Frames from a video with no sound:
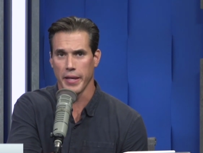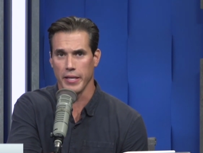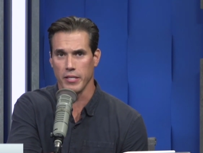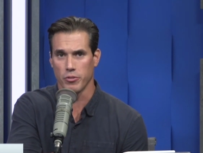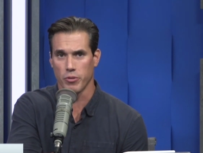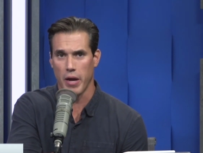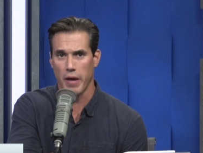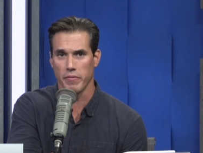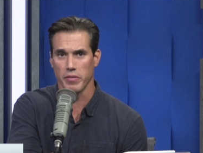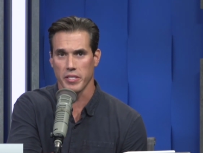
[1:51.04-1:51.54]

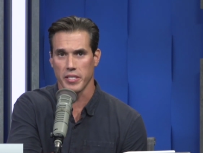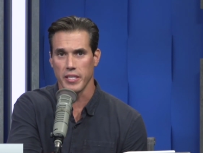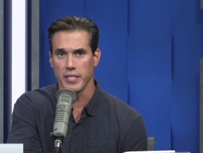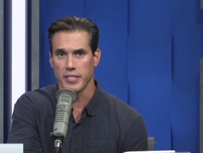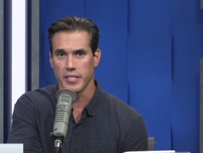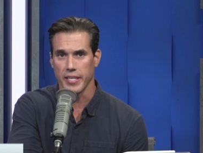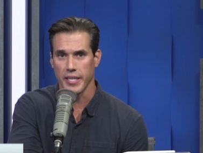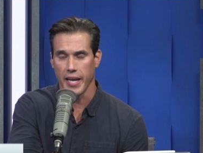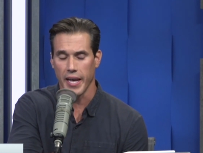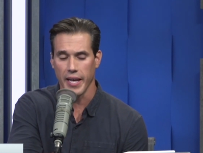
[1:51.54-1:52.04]
and Travis
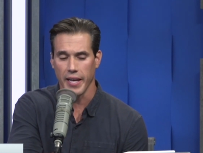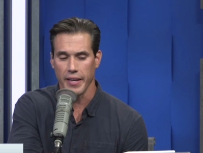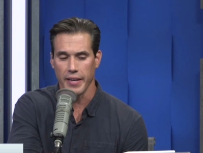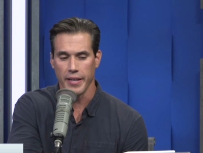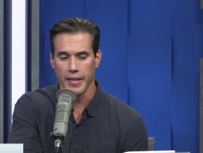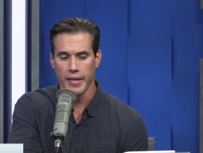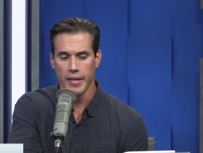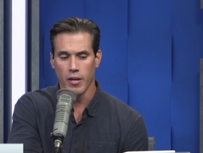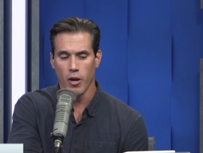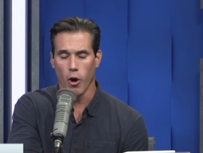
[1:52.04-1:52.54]

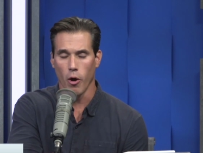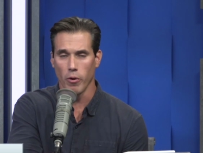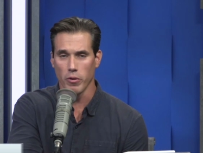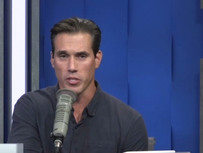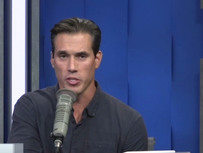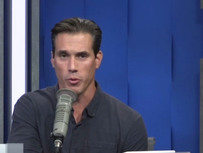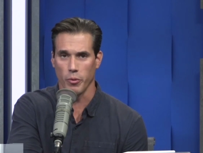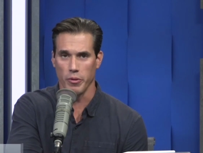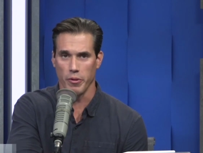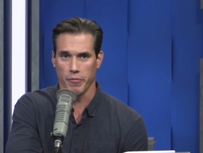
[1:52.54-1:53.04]
Etienne,
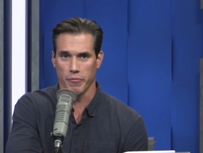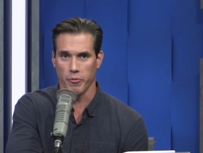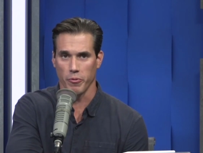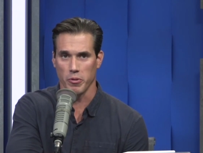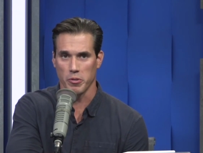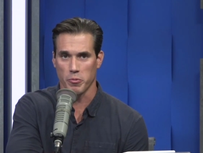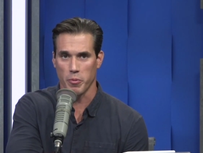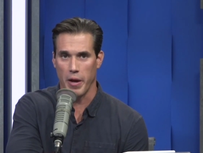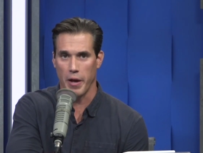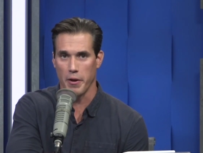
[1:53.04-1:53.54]
also in the
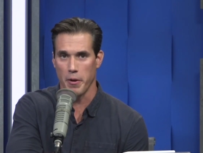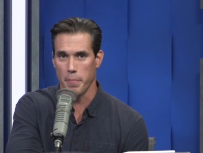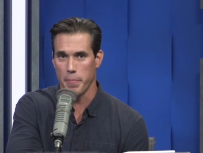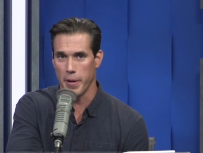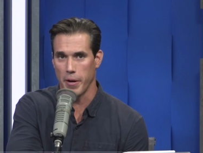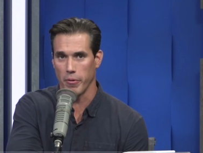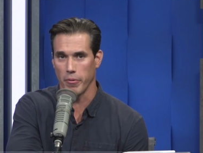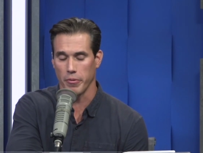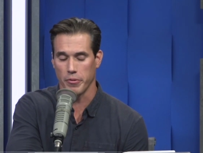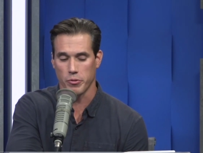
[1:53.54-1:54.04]
first round to
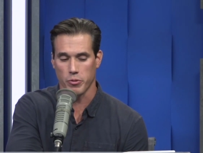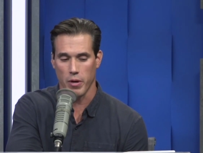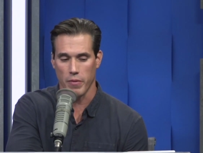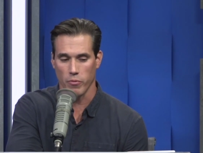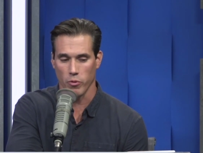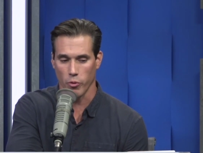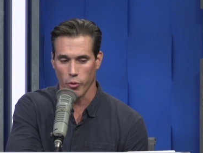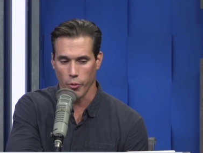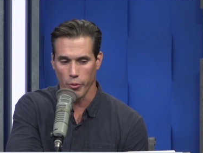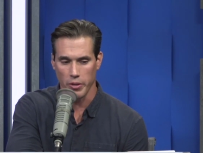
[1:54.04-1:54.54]
pair with
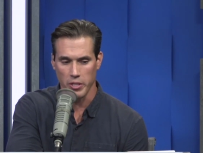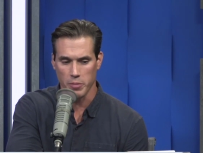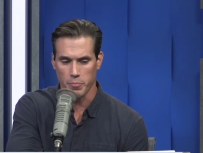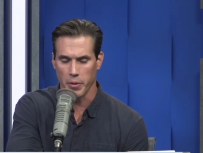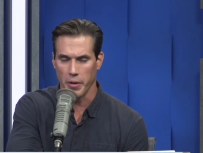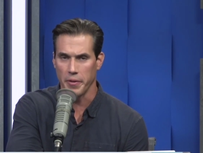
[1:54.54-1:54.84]
Trevor Lawrence.